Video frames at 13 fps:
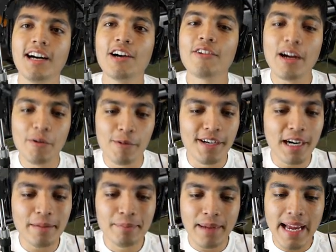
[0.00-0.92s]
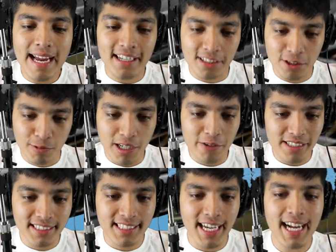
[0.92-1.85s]
Alright, we are back to where
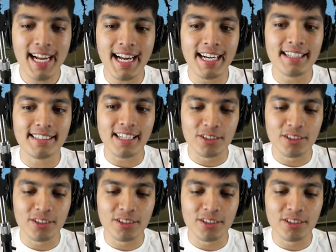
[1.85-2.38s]
we died,